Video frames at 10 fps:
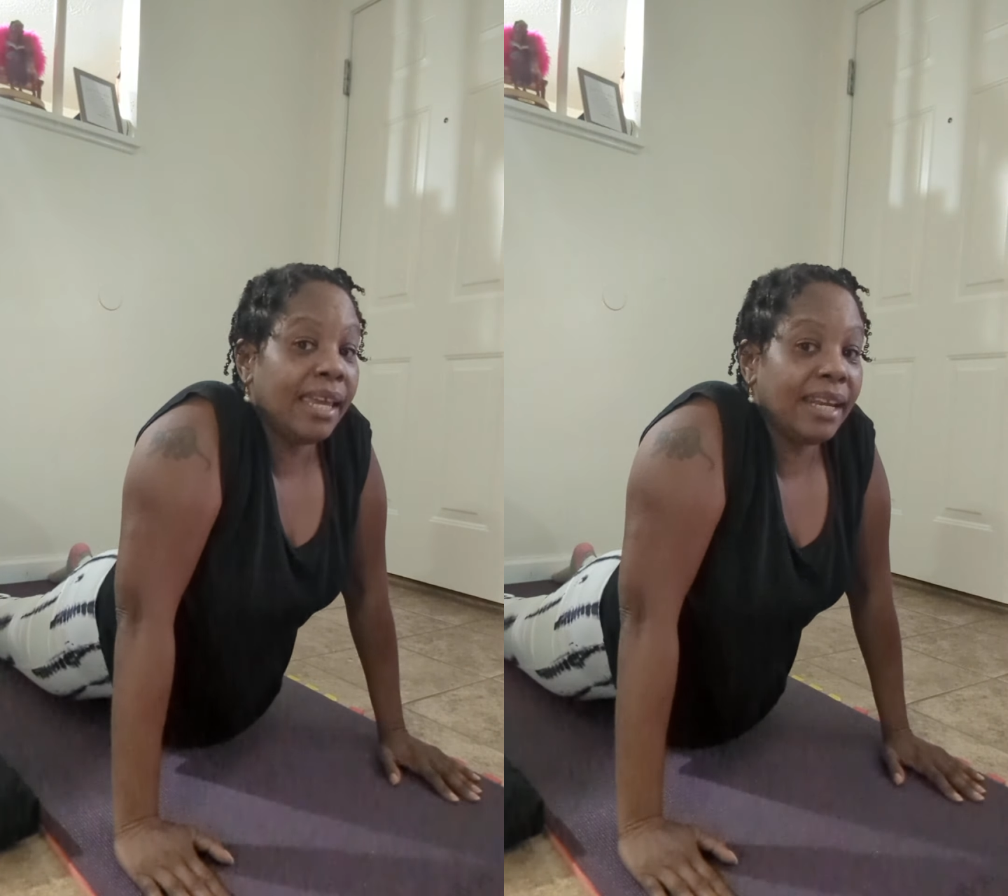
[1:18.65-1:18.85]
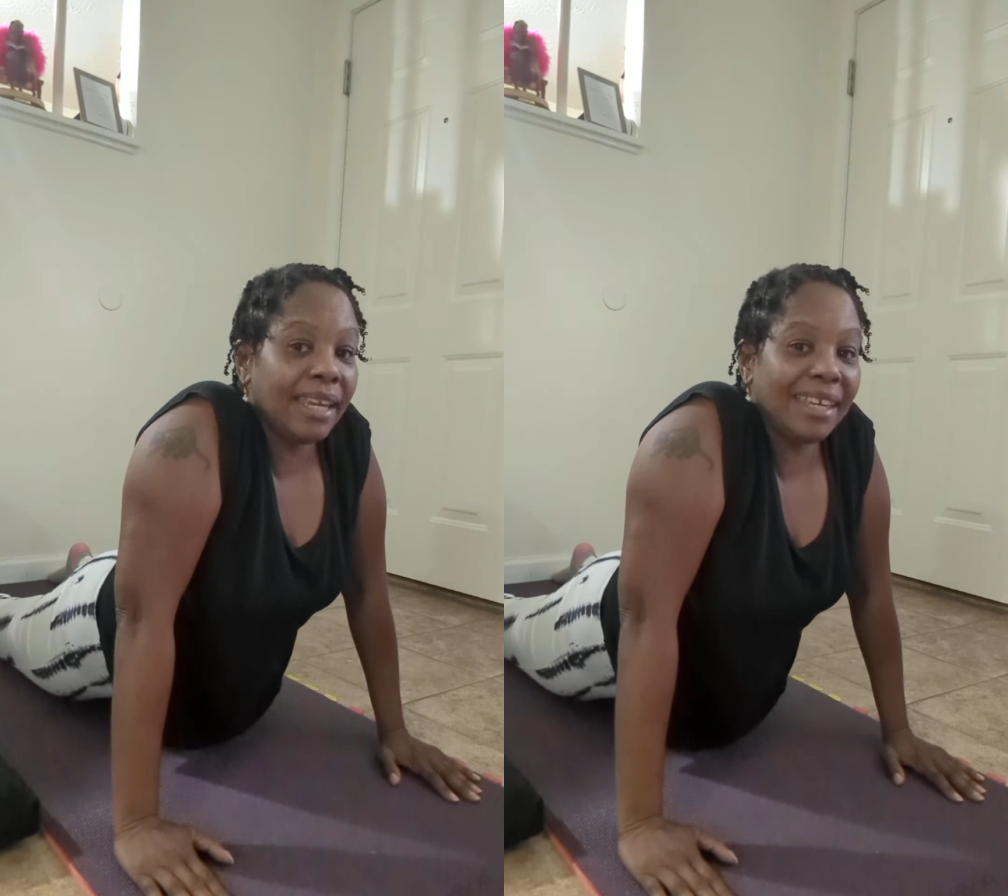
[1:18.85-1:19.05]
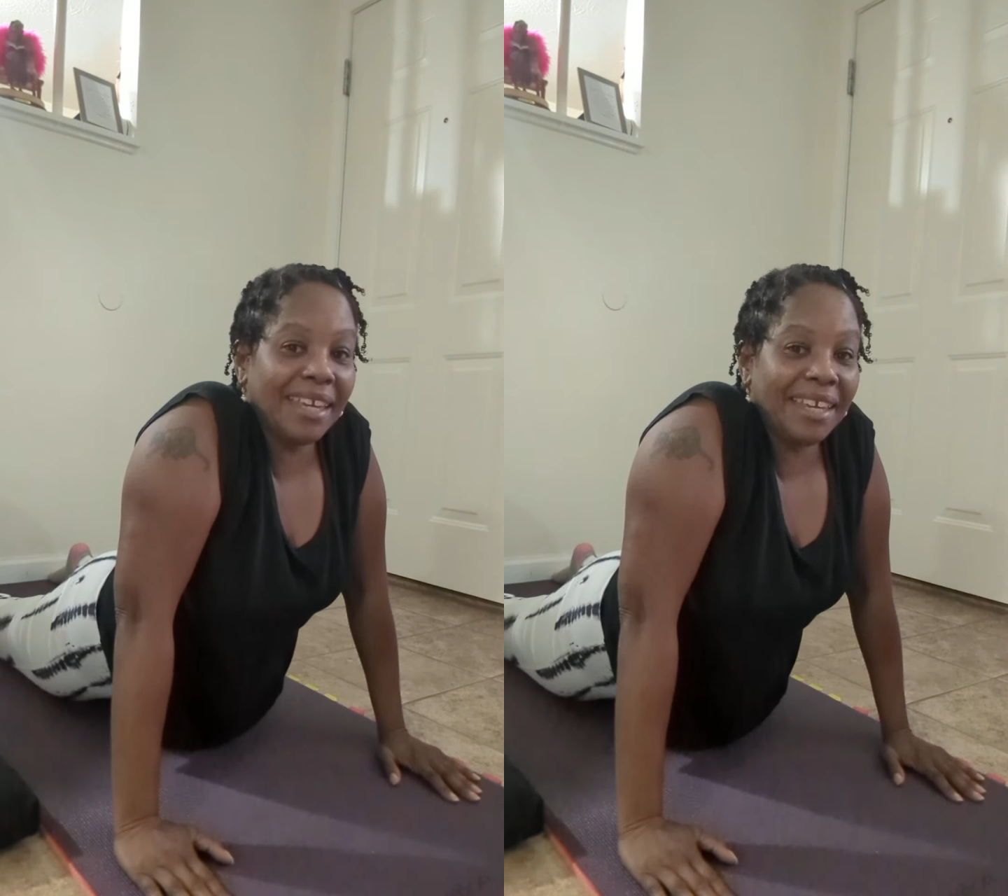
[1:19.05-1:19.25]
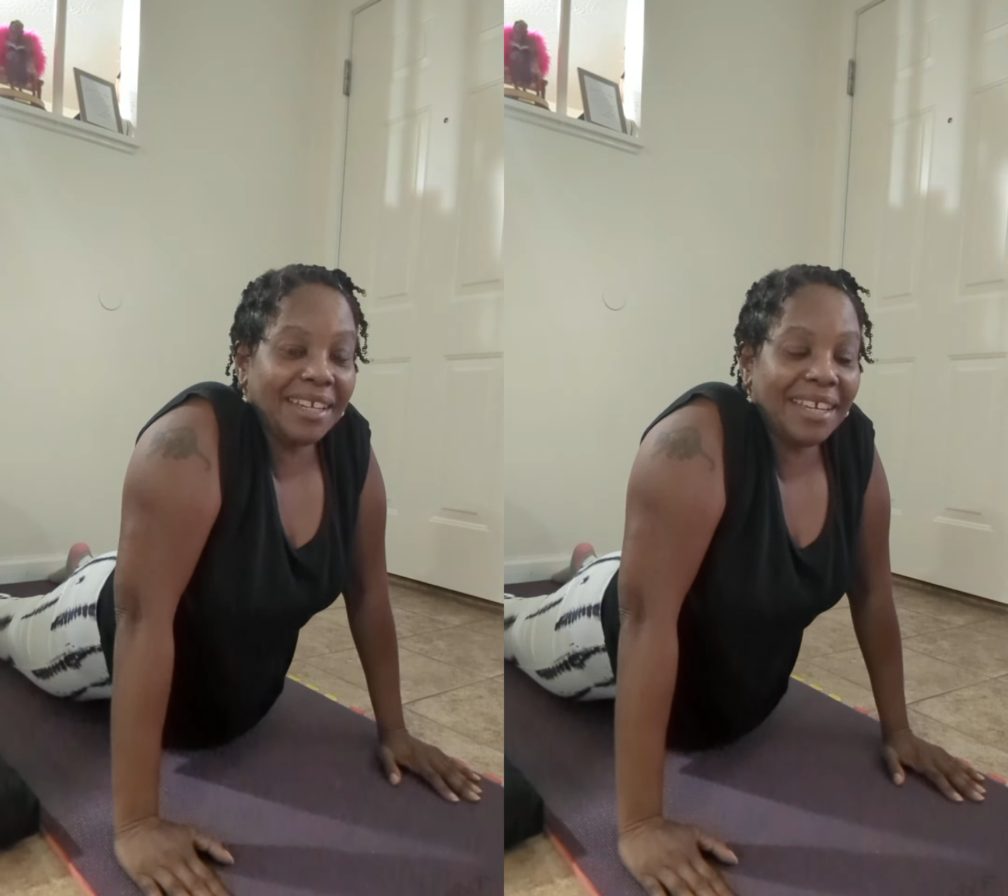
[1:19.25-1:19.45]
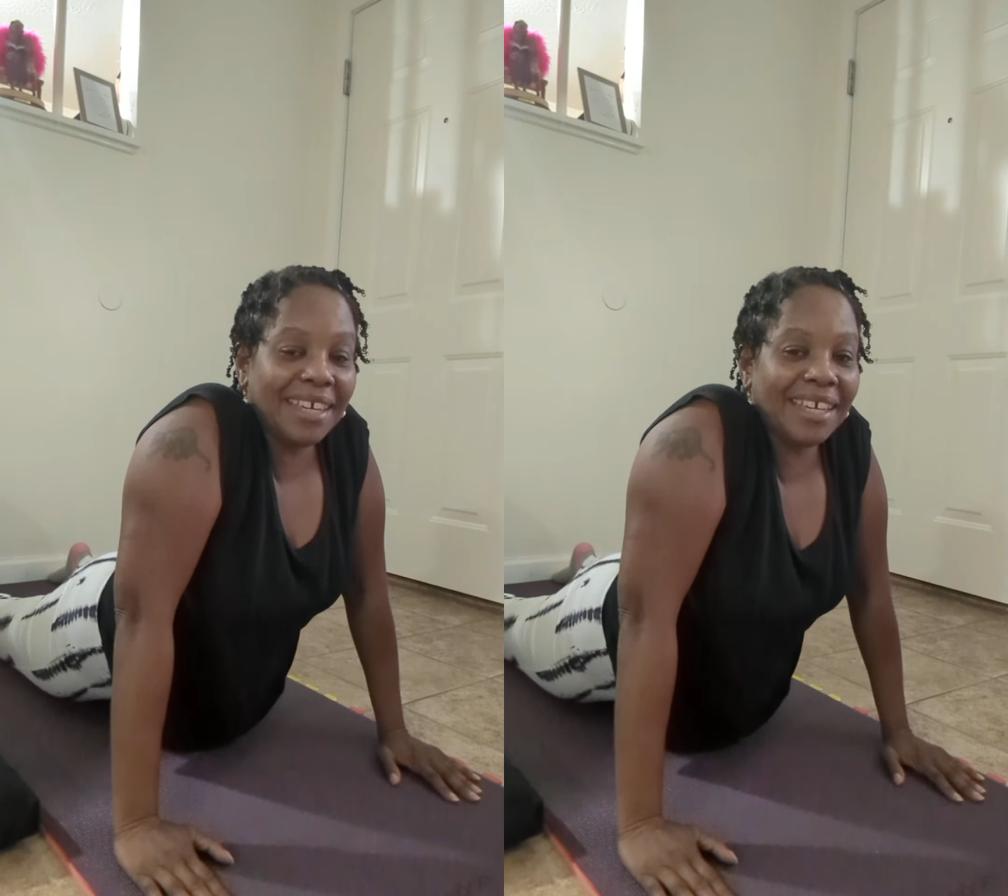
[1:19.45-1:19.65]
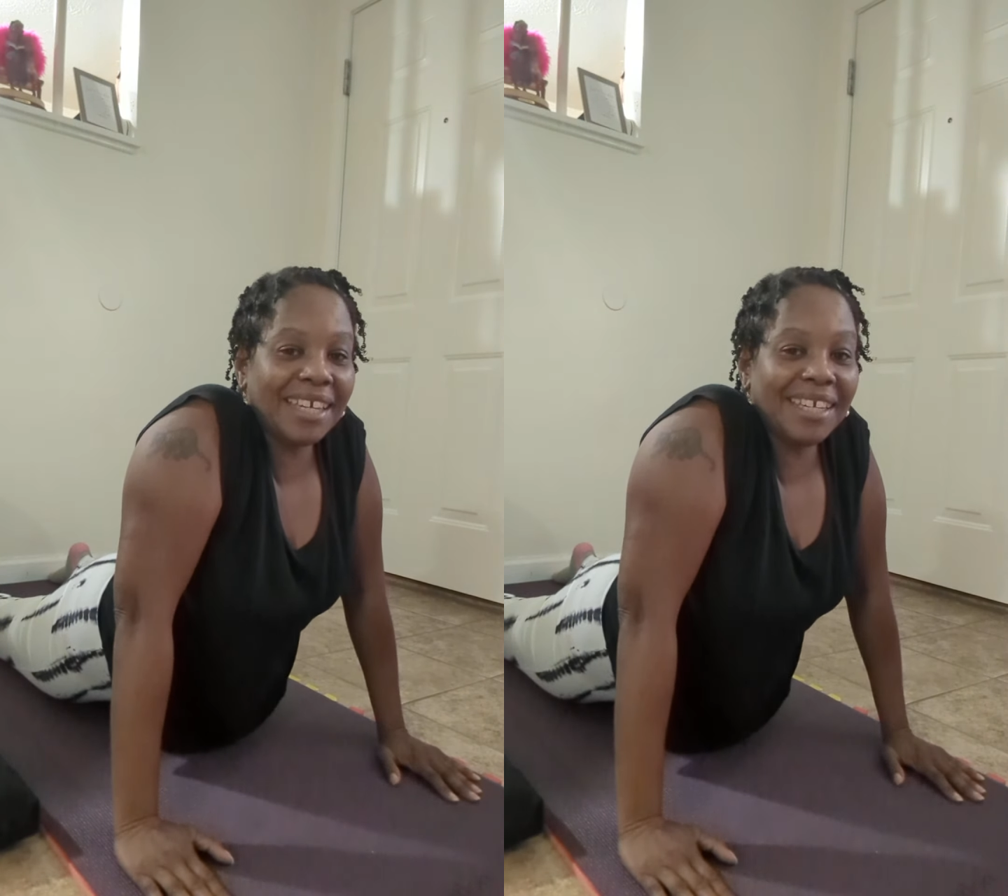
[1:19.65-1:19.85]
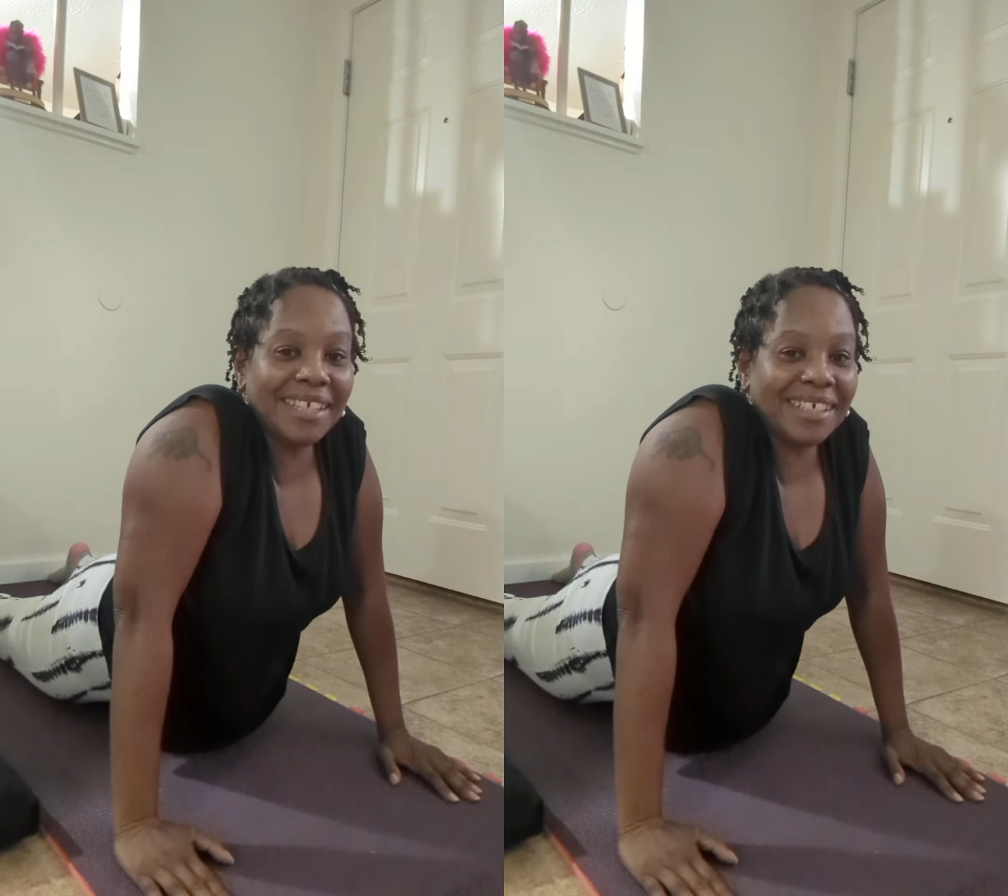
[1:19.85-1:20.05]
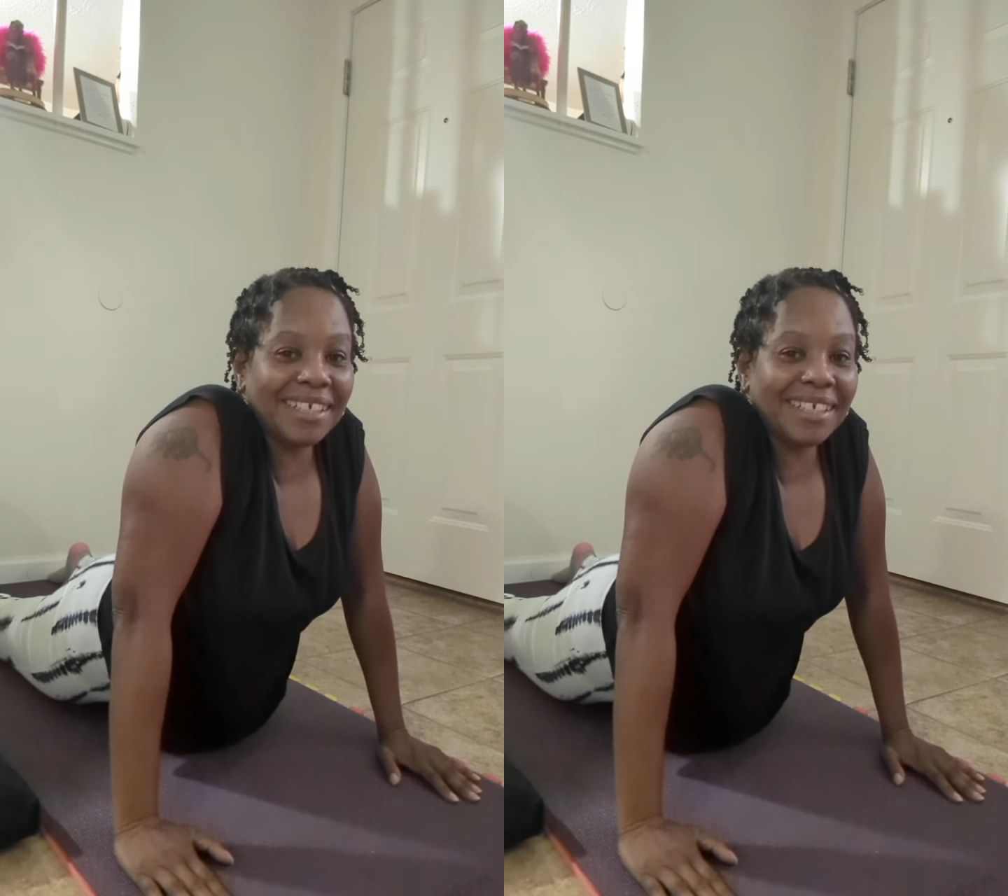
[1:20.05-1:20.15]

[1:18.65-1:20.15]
And again, get